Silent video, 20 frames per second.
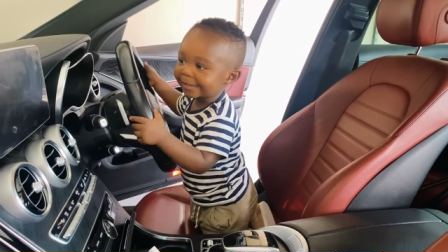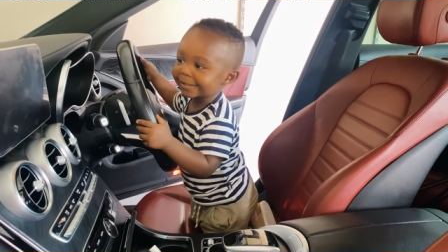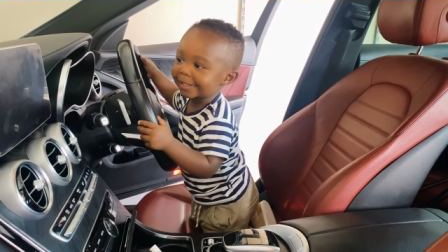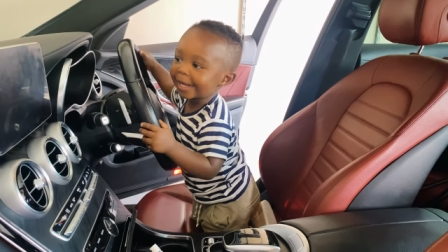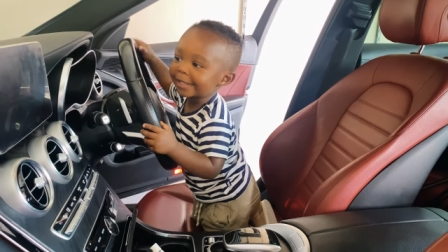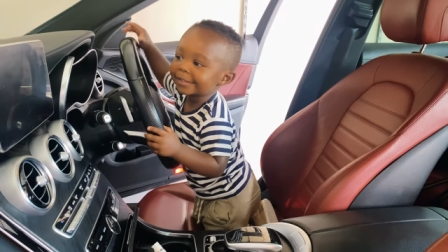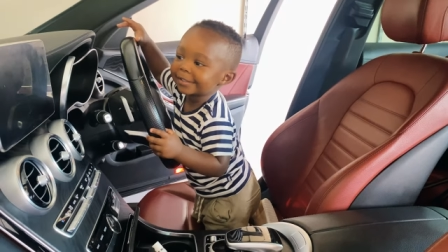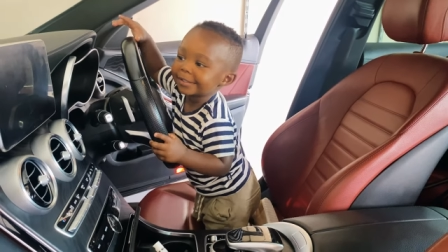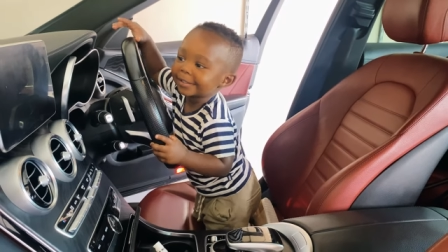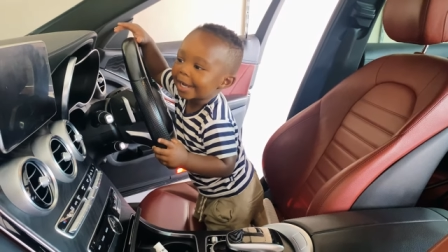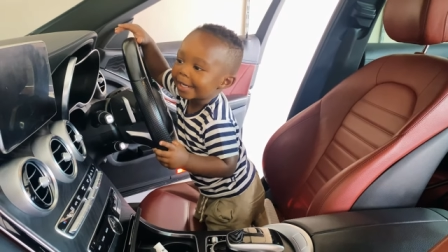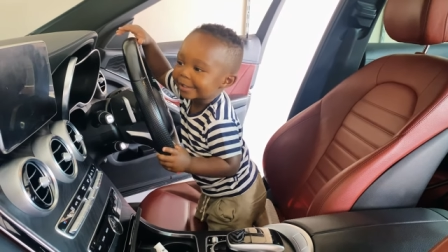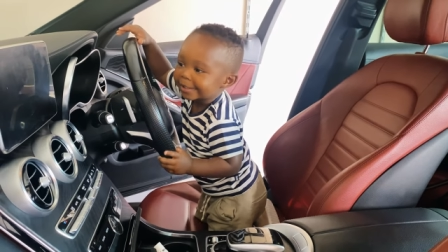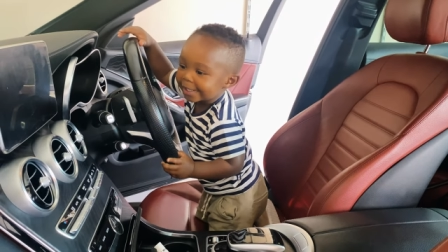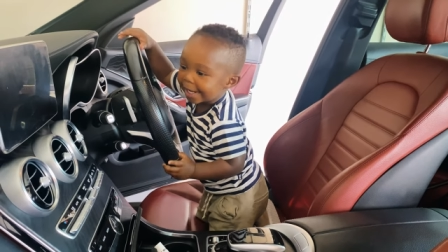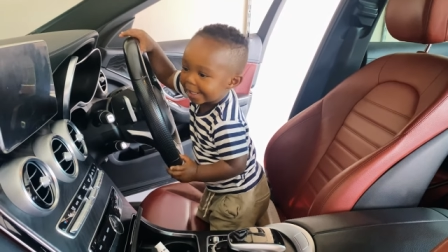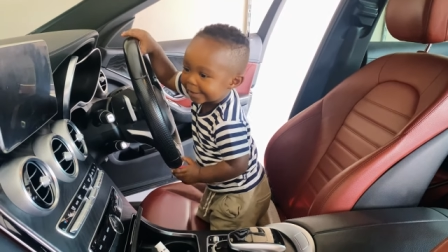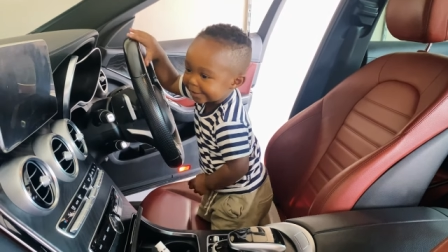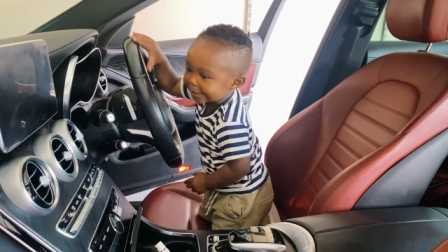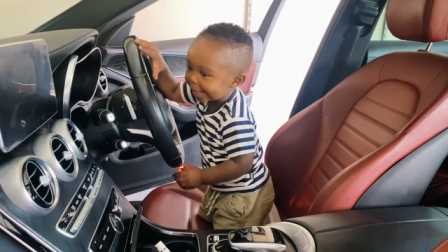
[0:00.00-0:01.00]
Are we going to
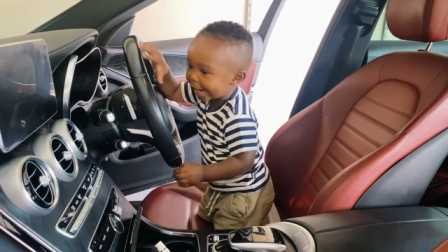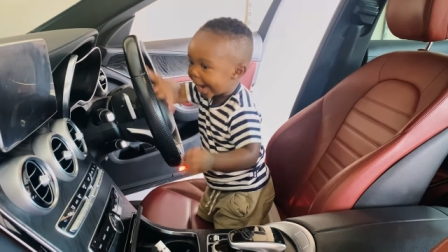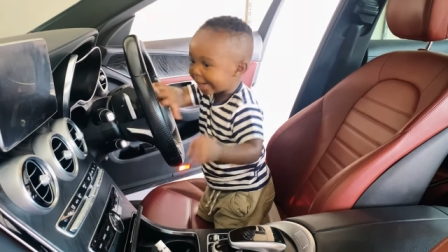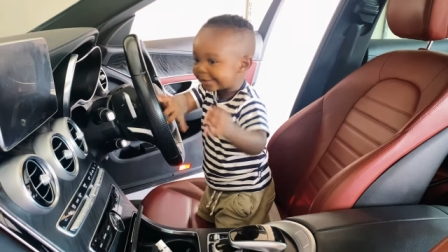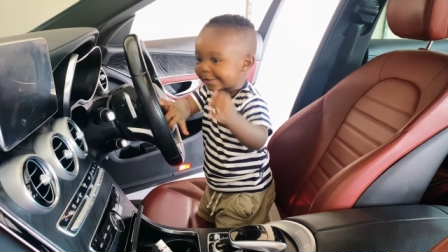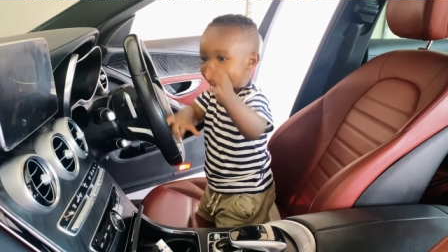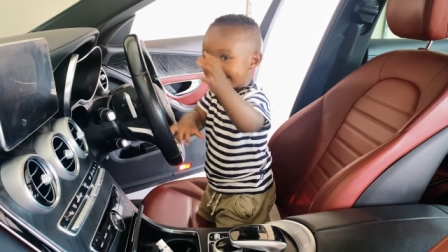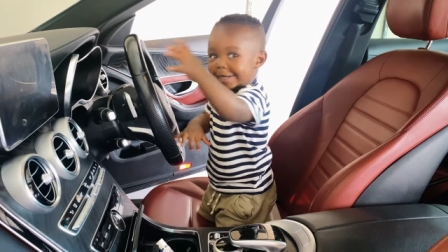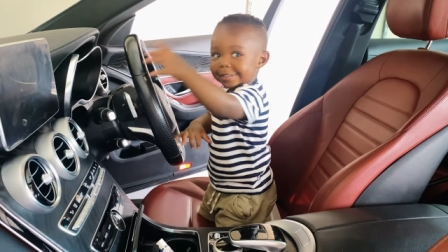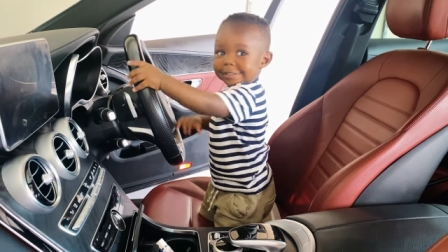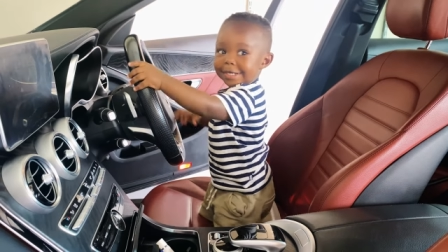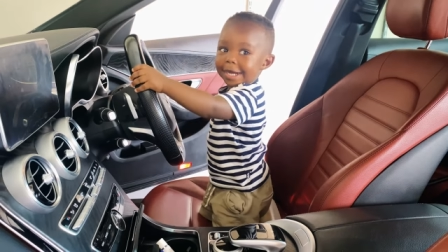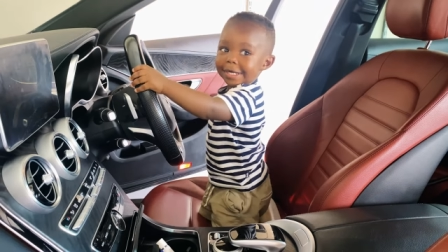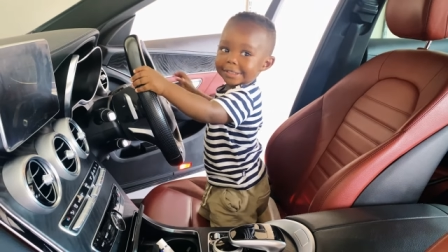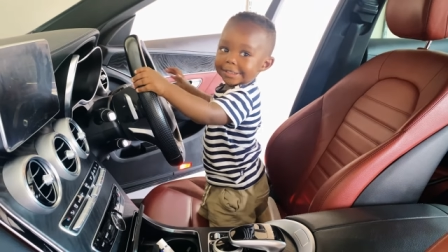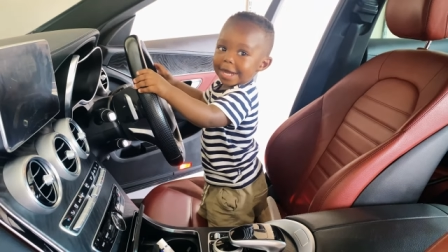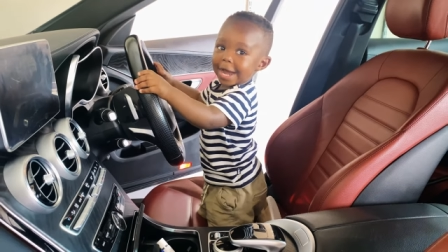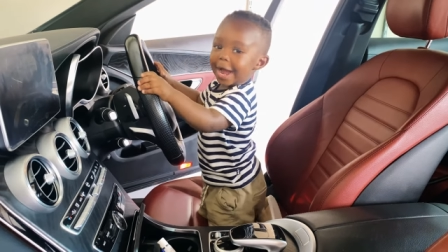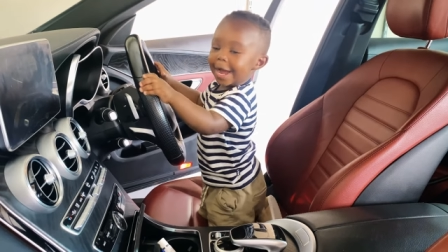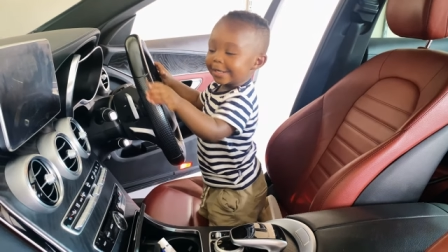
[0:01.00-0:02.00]
Rui's house?
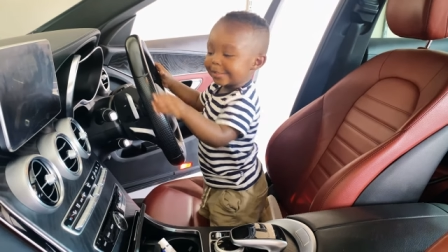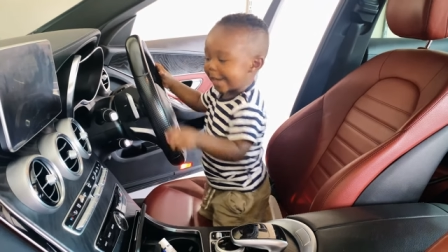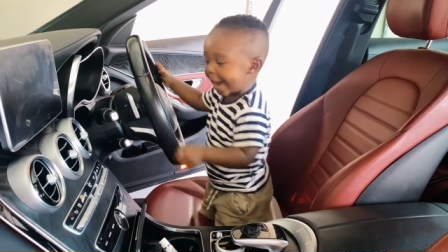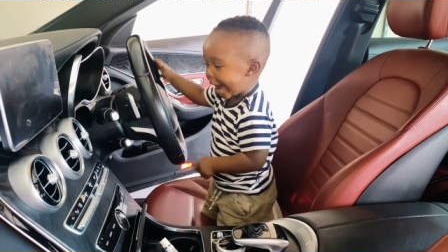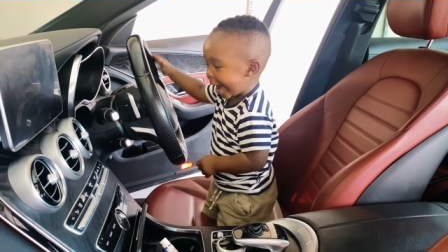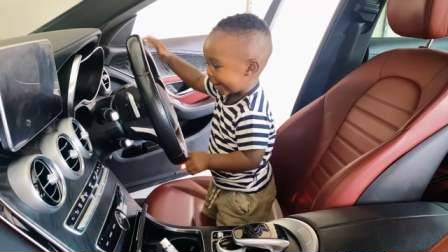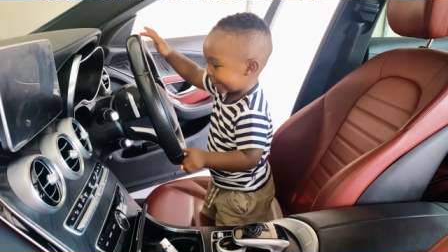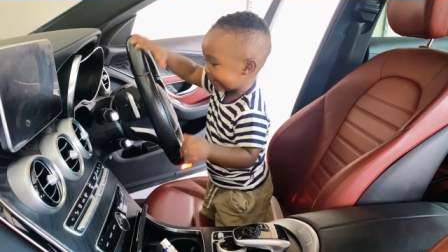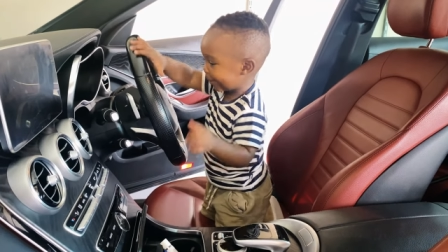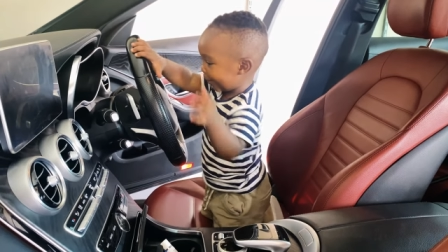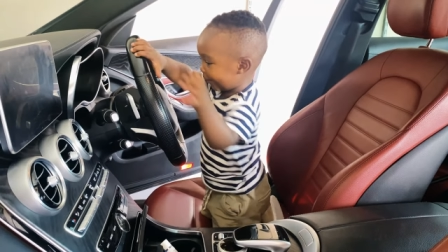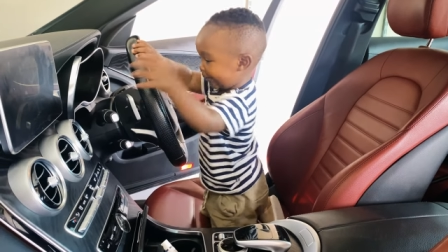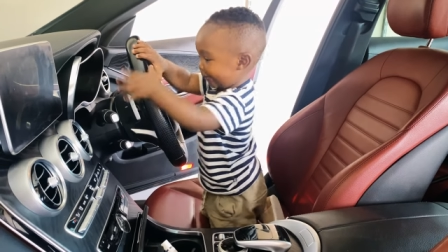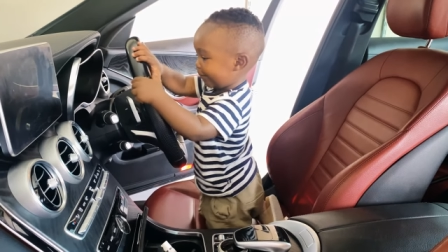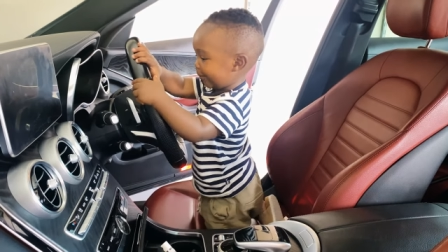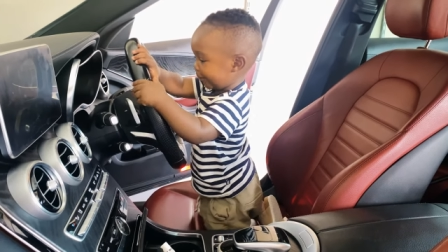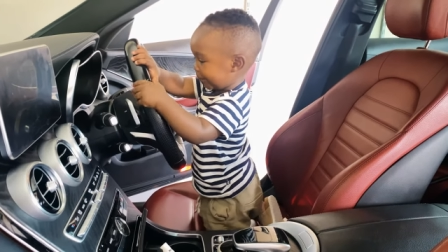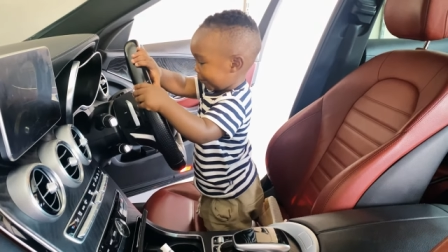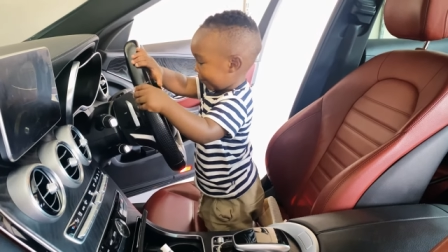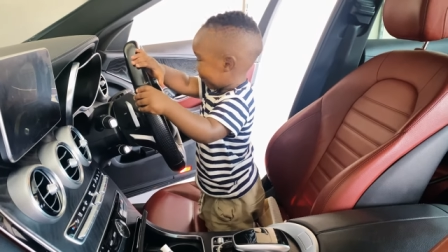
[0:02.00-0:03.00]
Are we going
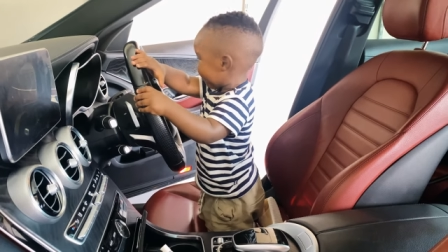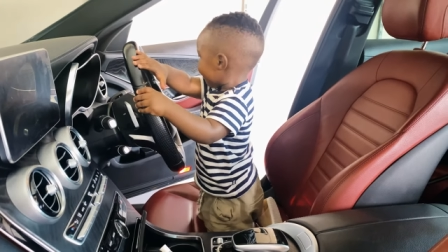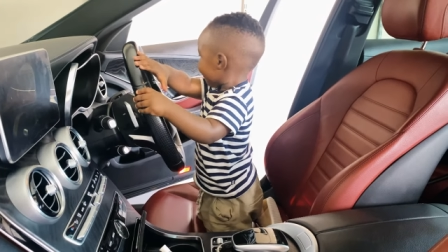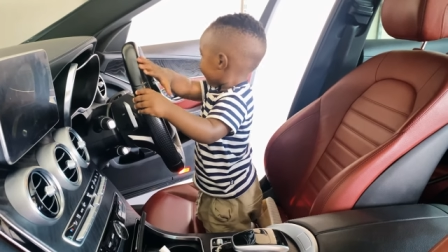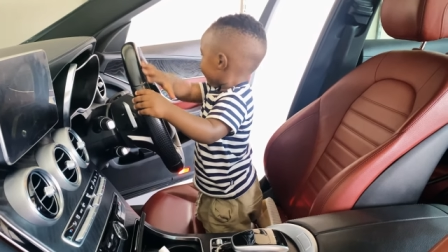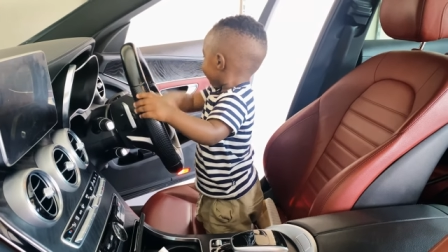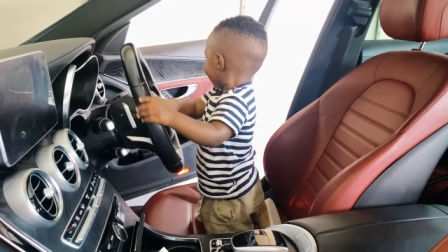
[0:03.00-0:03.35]
to Rui's house